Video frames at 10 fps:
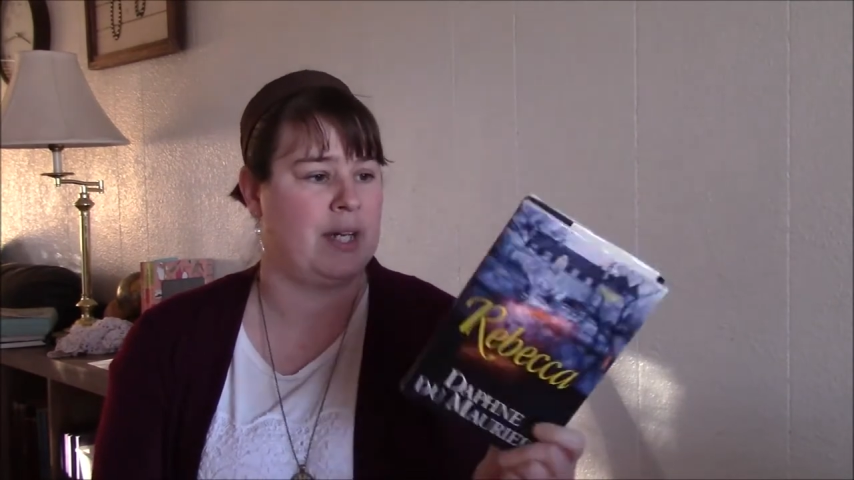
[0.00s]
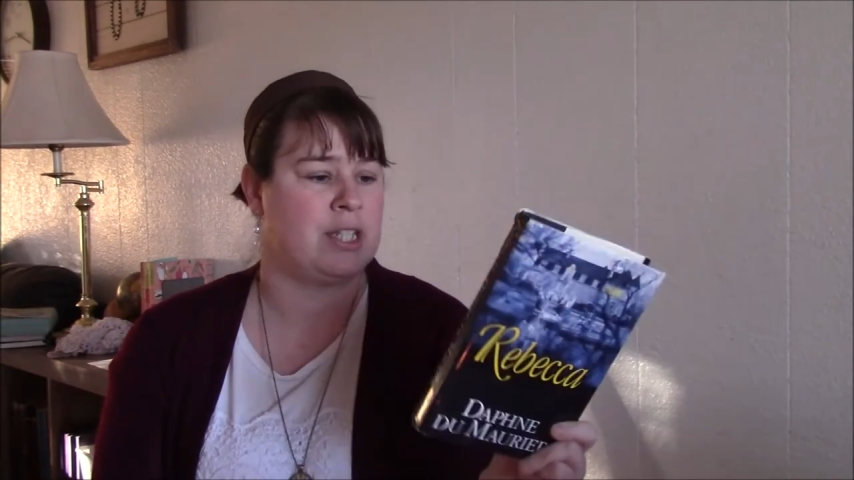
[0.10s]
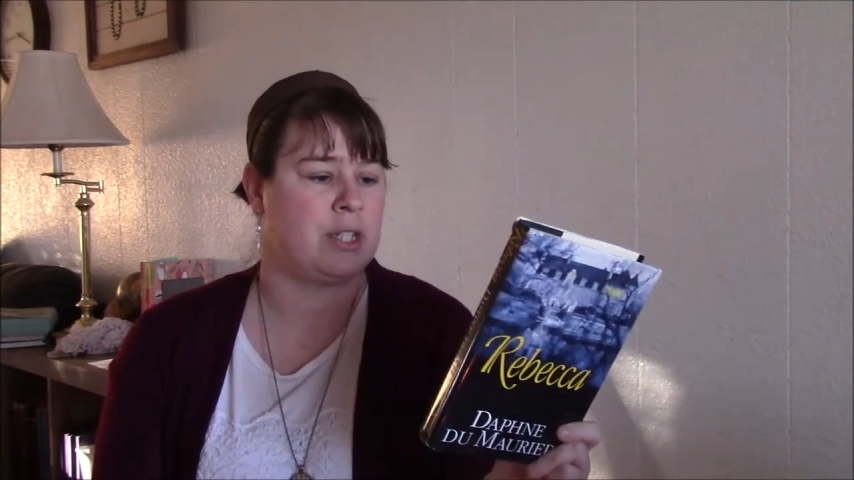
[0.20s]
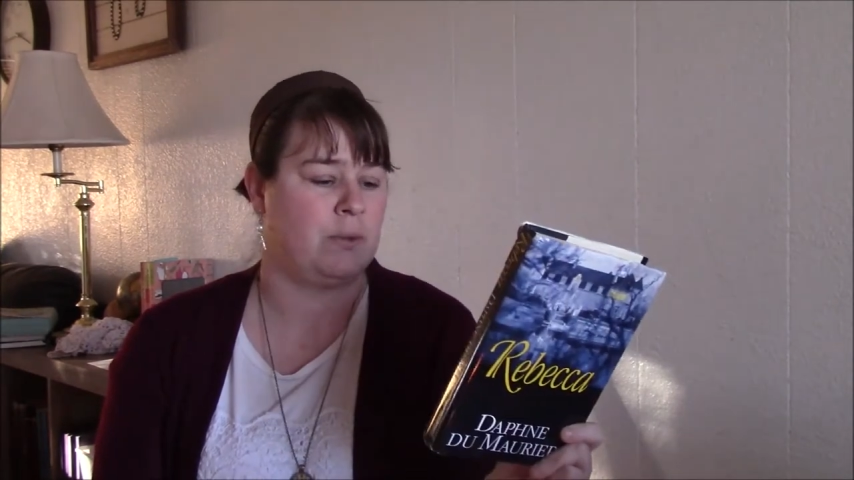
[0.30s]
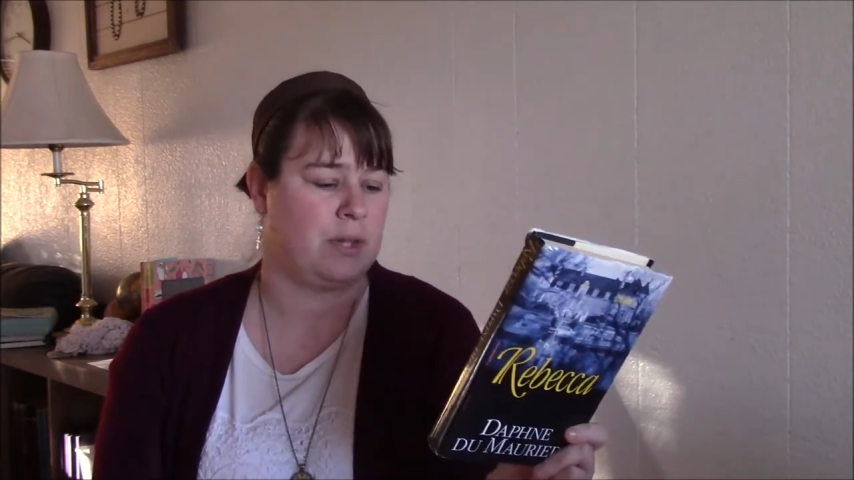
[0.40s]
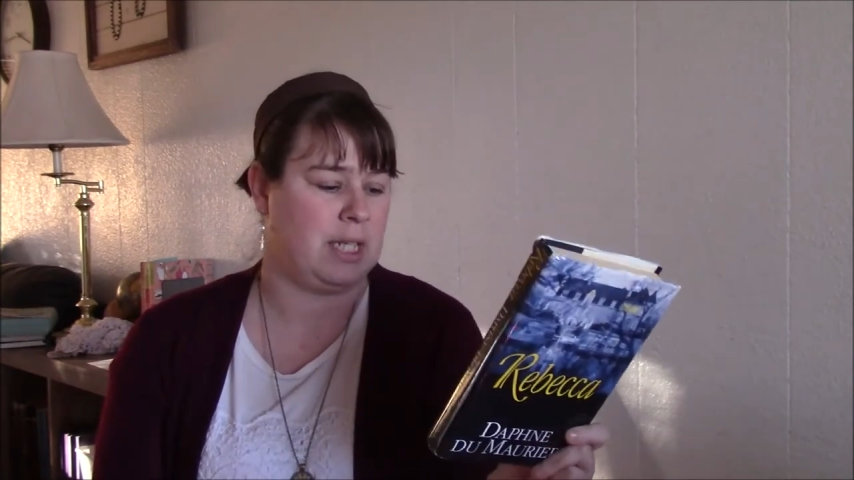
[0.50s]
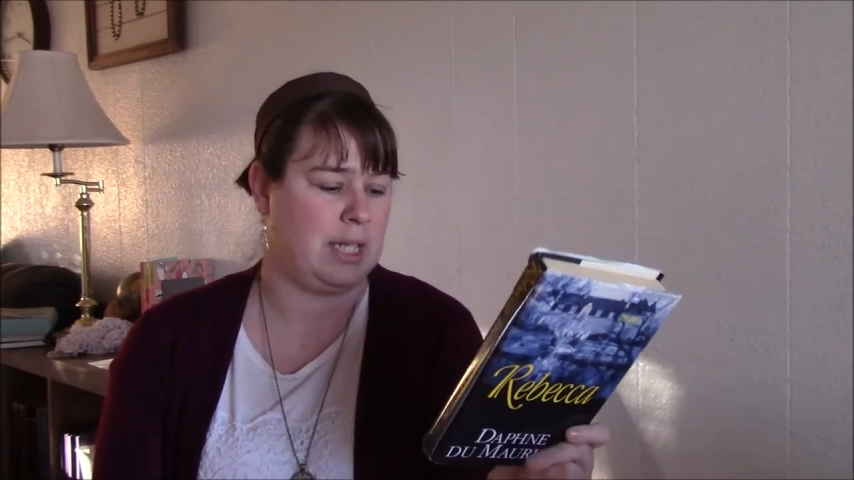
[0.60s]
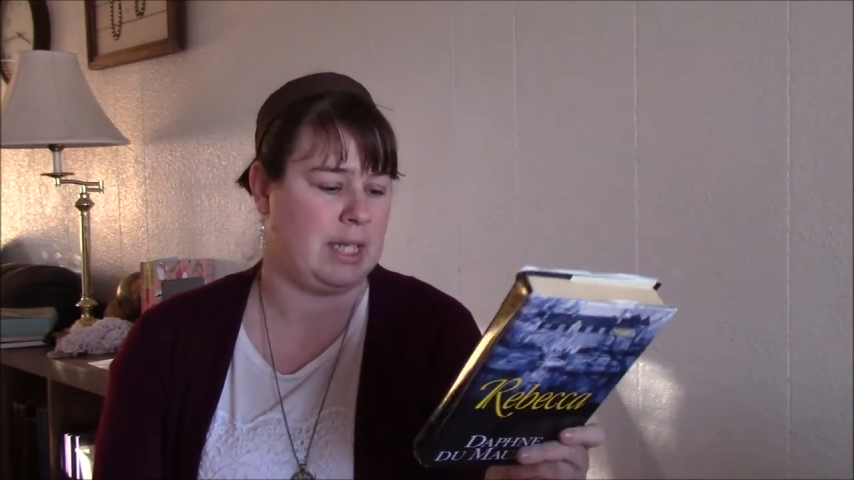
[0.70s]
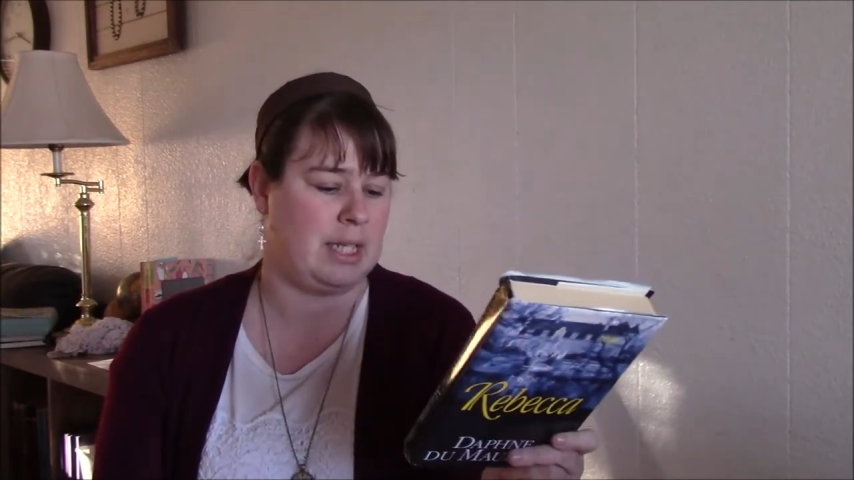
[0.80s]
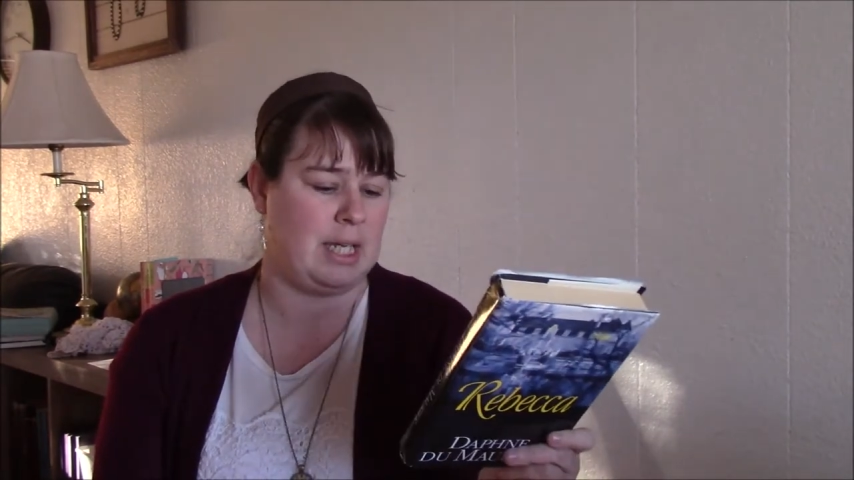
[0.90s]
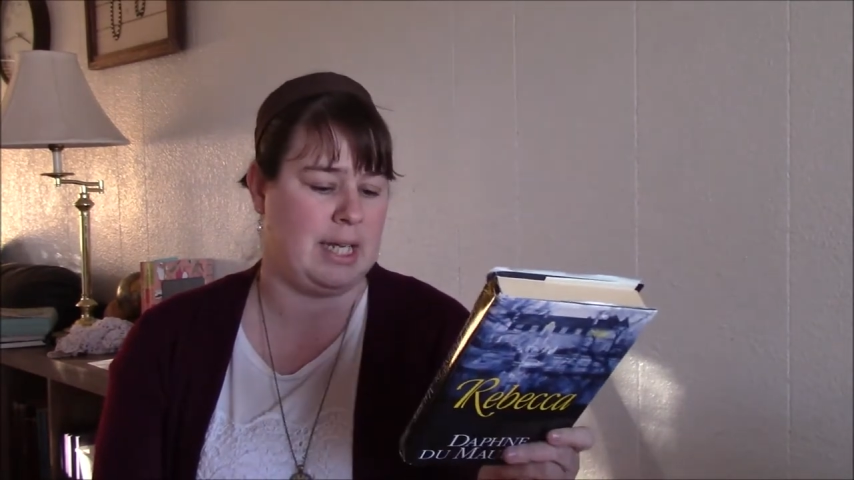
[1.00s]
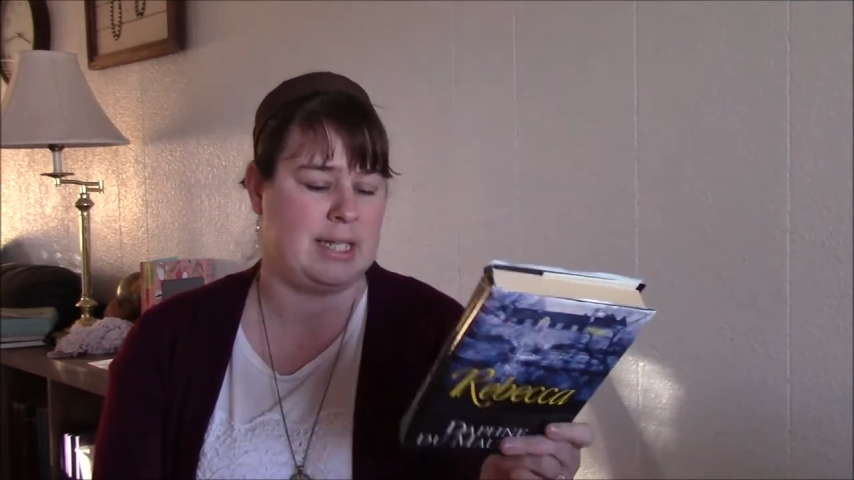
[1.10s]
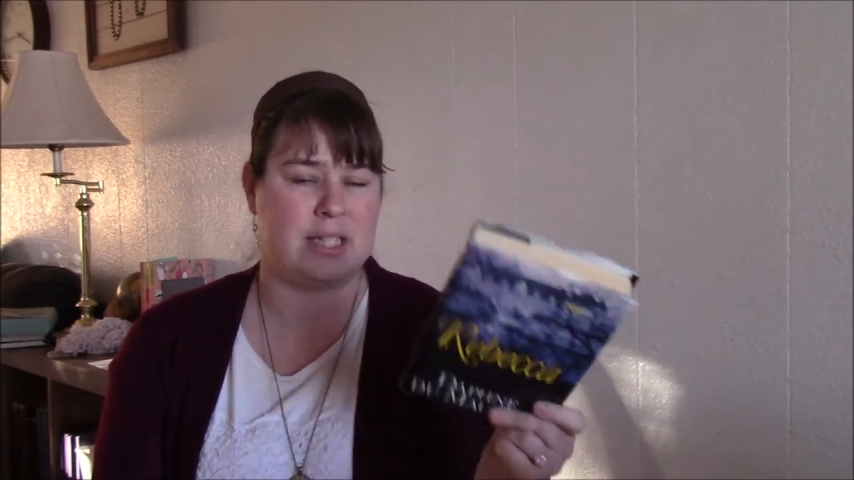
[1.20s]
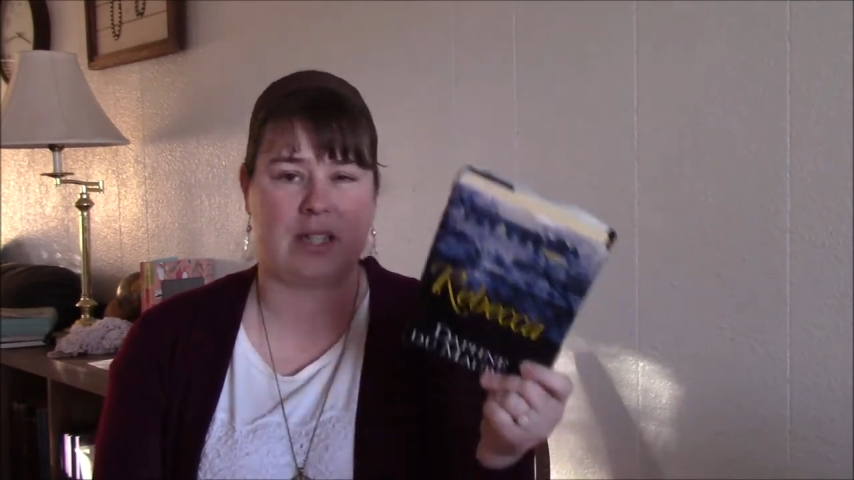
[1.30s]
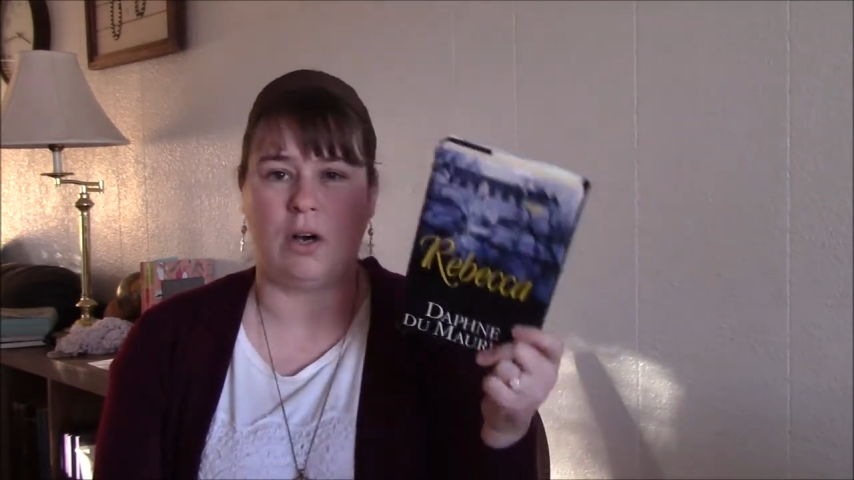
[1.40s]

I don't think it's